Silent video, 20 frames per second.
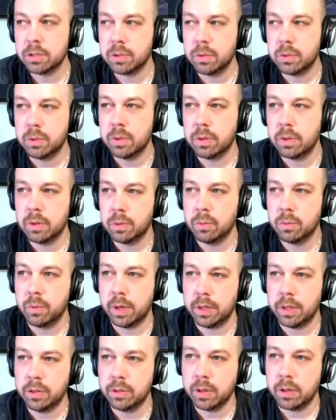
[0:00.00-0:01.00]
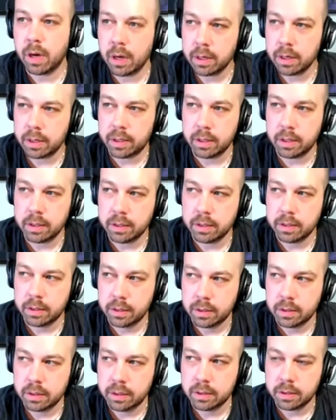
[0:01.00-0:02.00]
So, when you log on,
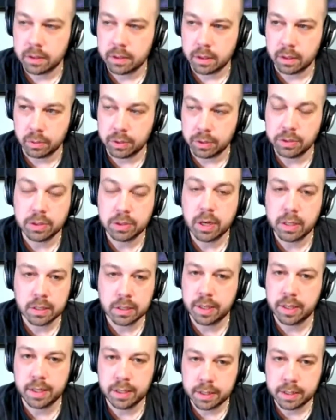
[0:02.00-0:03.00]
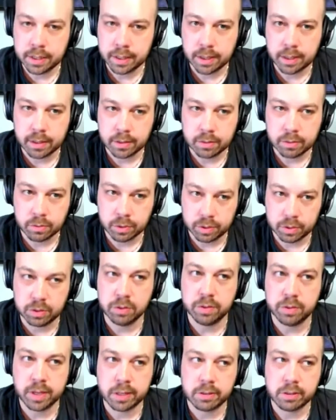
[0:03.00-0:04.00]
uh, when you log into any account
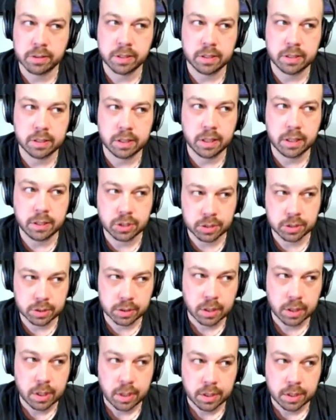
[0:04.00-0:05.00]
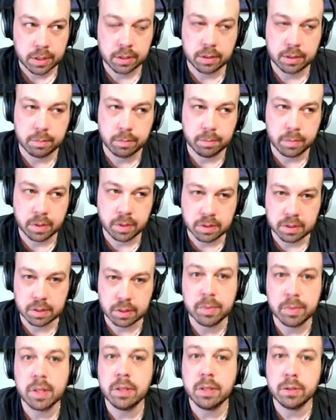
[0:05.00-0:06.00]
with two-factor authentication, the, the
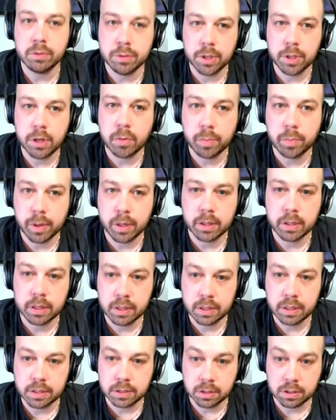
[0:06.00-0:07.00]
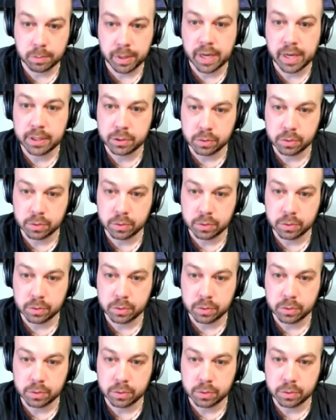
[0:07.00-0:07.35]
something you know part is